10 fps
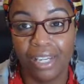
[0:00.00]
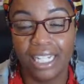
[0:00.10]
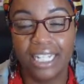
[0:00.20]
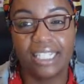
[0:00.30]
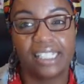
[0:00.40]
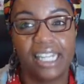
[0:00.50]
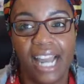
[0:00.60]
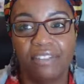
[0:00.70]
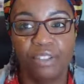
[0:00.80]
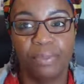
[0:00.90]
And it doesn't
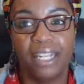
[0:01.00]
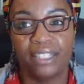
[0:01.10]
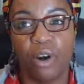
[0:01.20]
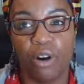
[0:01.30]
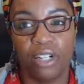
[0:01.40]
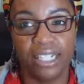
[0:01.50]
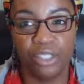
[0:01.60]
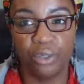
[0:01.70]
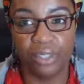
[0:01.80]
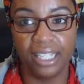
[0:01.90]
have to be as hard
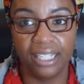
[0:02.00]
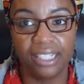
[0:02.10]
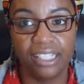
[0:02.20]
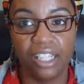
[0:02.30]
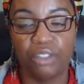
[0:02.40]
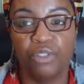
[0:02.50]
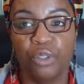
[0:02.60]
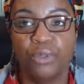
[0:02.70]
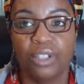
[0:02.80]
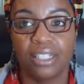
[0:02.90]
as you think it is if
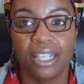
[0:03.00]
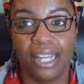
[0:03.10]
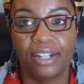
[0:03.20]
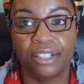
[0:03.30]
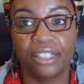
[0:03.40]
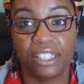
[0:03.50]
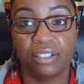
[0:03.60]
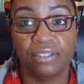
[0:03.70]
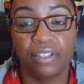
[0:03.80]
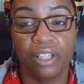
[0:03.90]
you just allow
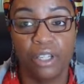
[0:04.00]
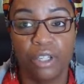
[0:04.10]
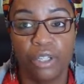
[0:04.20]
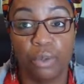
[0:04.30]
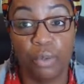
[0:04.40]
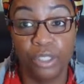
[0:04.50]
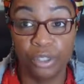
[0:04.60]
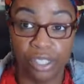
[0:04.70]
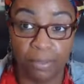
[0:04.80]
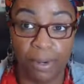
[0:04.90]
yourself to, one,
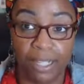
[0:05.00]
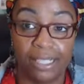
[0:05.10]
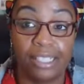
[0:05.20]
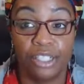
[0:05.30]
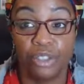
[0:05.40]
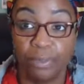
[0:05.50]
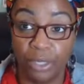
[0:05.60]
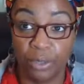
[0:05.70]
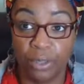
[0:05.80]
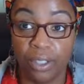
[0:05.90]
trust the process, get you a
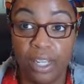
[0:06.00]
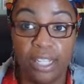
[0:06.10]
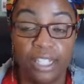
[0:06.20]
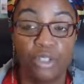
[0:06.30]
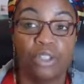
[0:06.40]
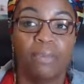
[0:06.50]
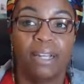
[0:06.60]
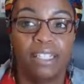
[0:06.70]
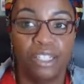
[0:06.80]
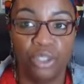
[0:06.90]
mentor, get you
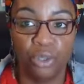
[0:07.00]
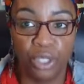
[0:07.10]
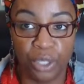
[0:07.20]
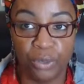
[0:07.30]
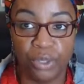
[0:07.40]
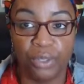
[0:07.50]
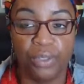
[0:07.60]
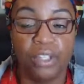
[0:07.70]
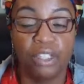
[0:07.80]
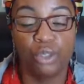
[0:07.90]
somebody that you can go
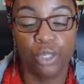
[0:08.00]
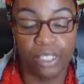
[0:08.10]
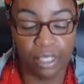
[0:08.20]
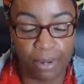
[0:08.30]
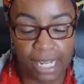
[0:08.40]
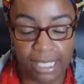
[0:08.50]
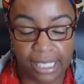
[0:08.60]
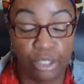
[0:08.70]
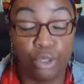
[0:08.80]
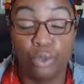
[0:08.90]
to, trust the
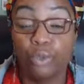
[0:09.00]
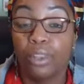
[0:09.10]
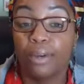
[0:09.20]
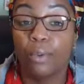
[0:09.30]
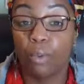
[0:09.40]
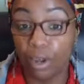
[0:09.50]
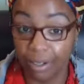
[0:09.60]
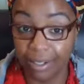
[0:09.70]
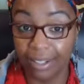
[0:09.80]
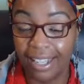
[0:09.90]
process, do the
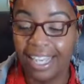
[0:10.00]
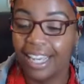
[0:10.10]
work,